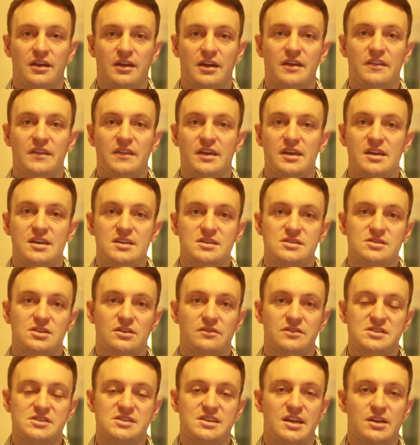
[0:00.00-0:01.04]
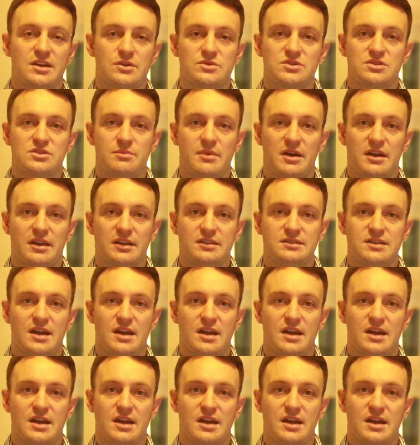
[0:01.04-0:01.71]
in the case of a psychosomatic